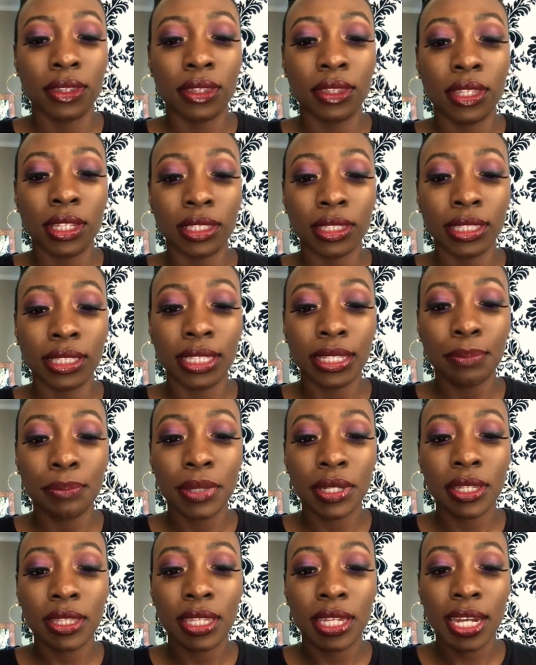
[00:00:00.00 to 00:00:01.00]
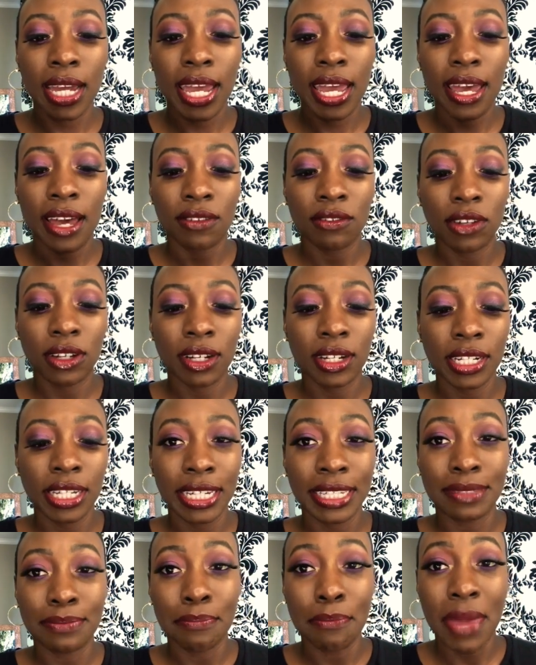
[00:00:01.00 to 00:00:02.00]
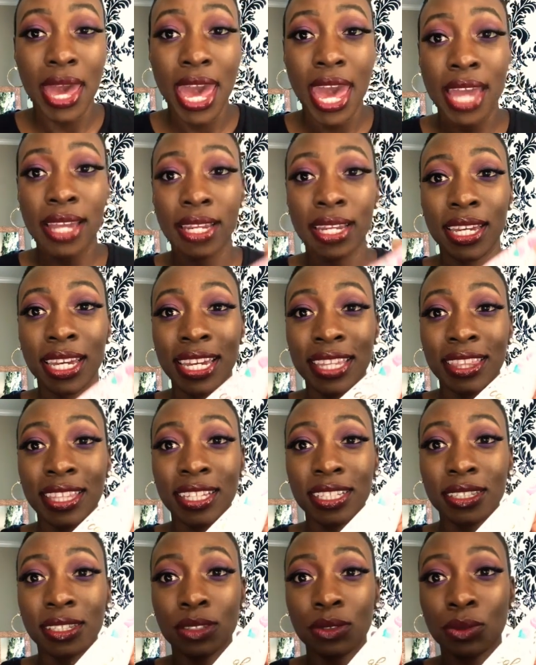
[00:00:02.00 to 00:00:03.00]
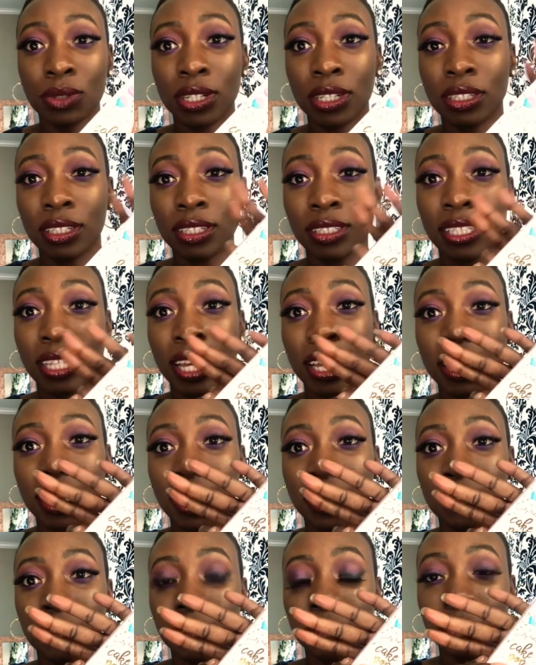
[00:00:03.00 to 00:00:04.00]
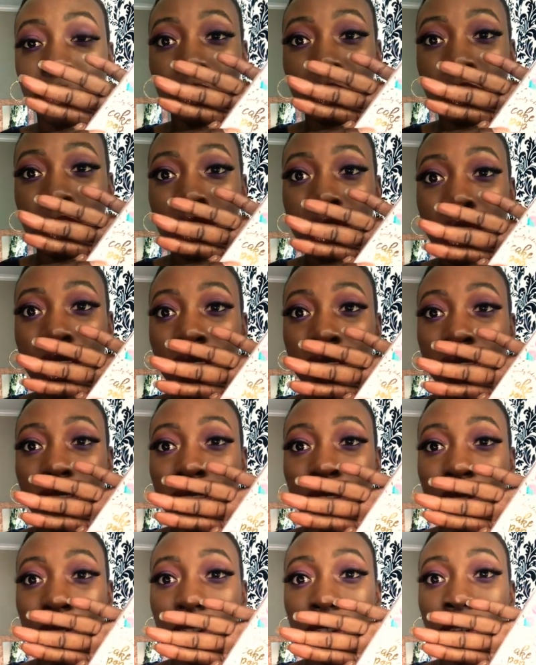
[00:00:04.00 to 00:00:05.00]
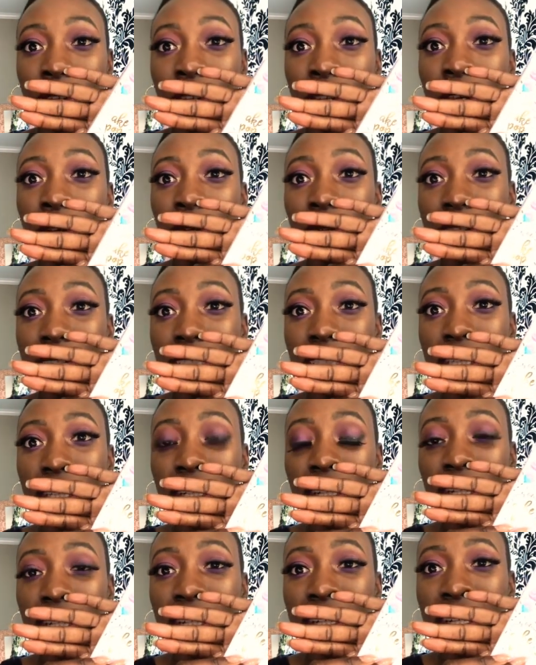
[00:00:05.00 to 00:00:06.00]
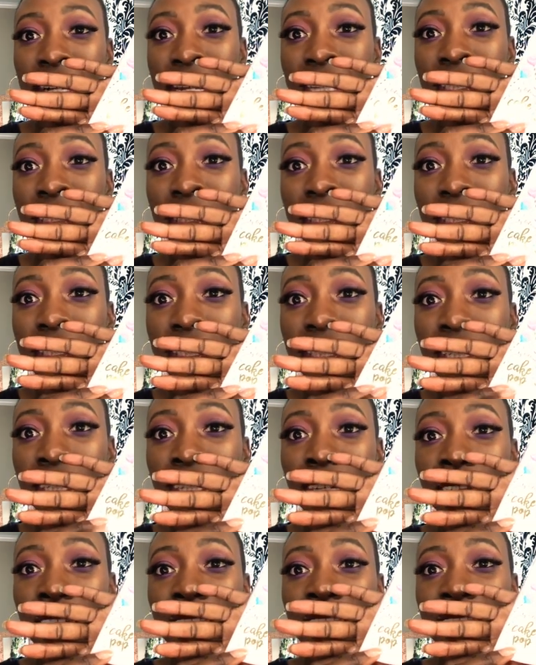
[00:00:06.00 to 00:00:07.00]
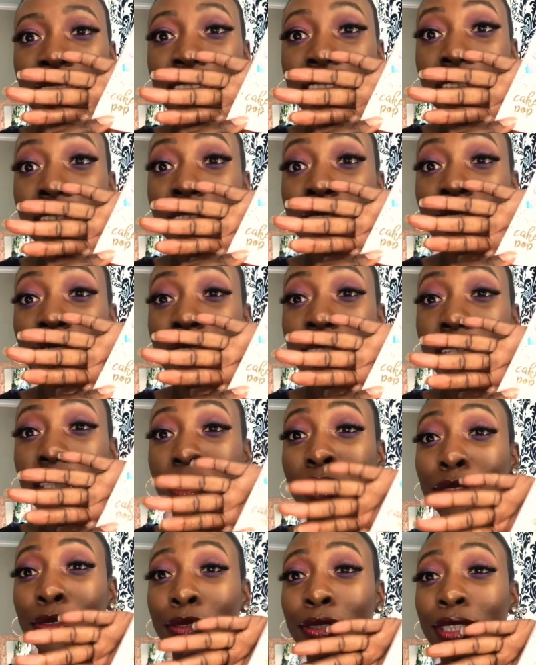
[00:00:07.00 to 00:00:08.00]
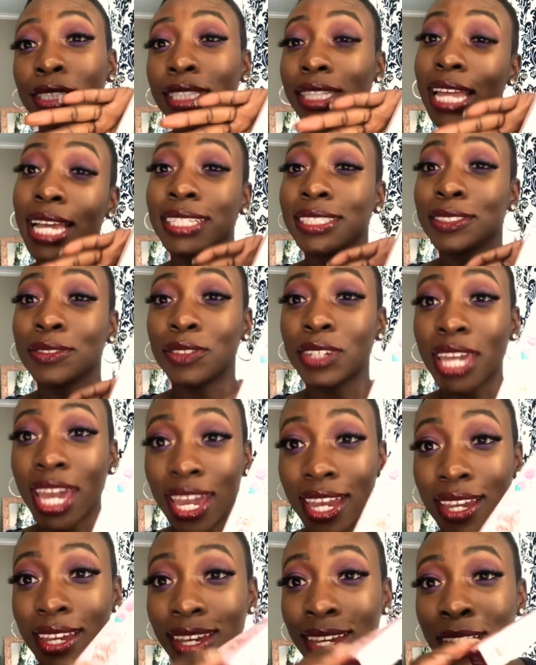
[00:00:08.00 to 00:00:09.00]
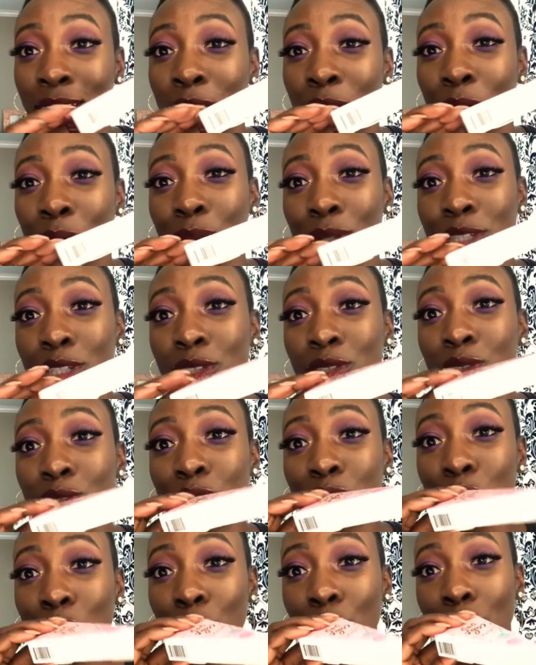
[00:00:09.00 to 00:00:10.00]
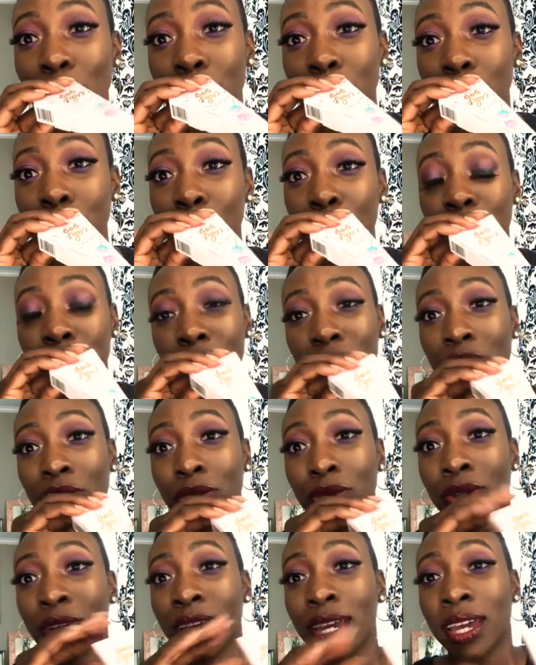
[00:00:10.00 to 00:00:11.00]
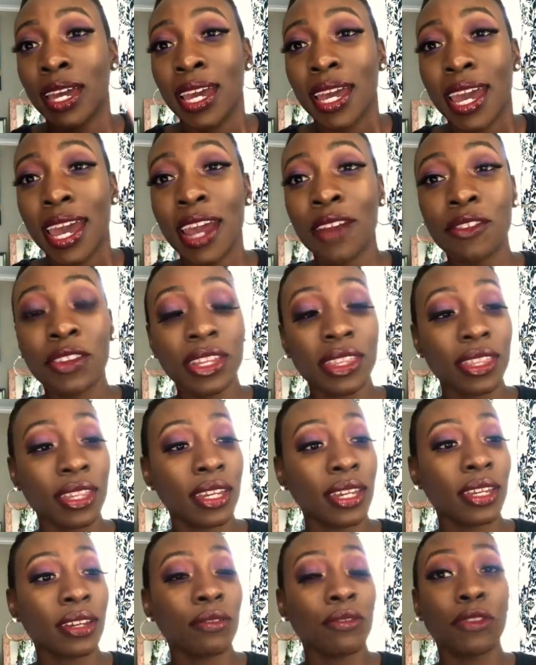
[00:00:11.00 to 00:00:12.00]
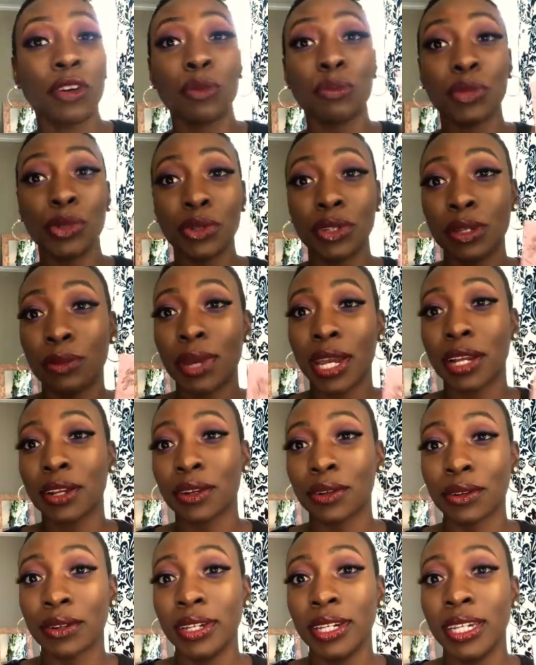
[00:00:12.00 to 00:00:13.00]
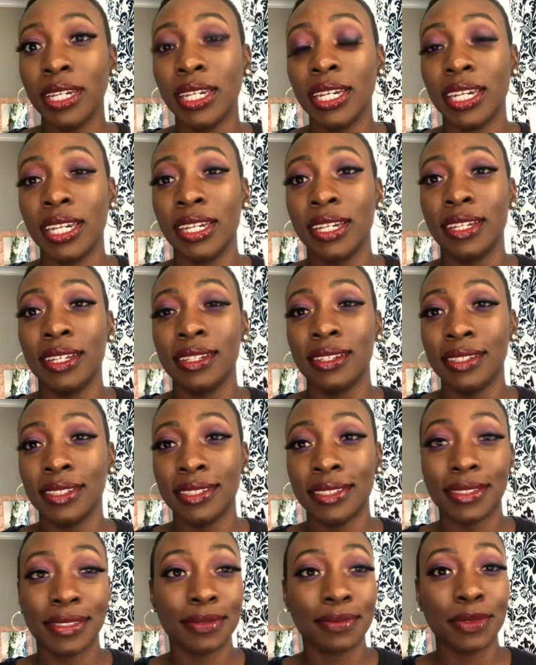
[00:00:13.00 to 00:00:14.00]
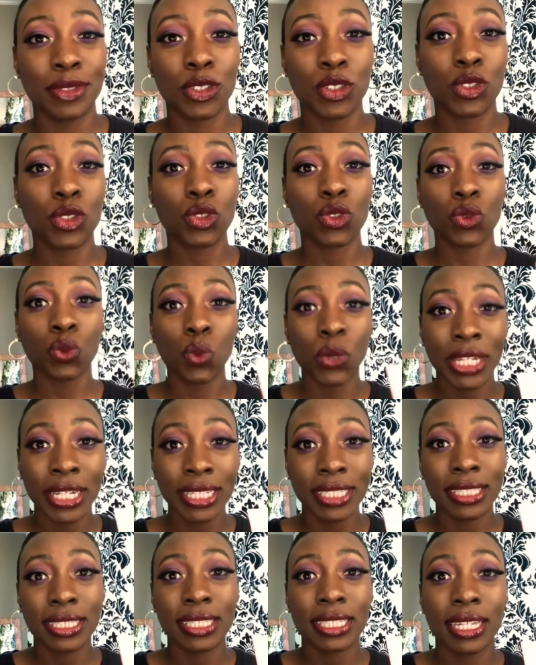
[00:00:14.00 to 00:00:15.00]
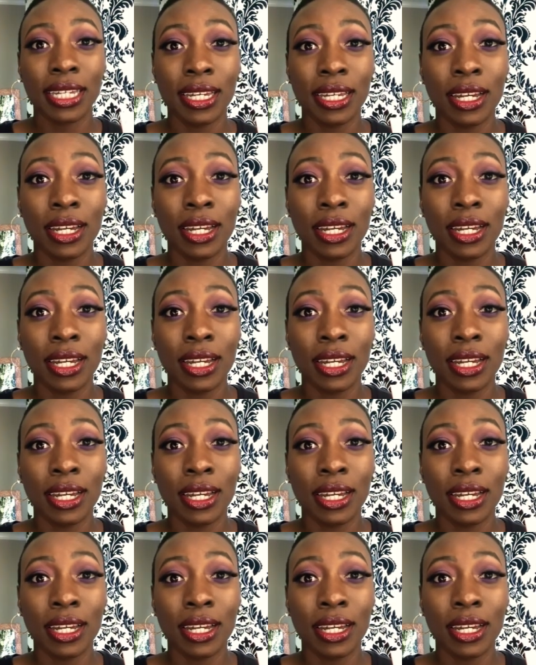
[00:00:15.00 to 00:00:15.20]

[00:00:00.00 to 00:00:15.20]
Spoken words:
the lippy that I have on is matte, and this is what it looks like. I don't know if you, yeah, there we go. We can see it on here. As you can see, it looks like a little slice of cake, which is super, super cute. Everything from Beauty Bakery is sweets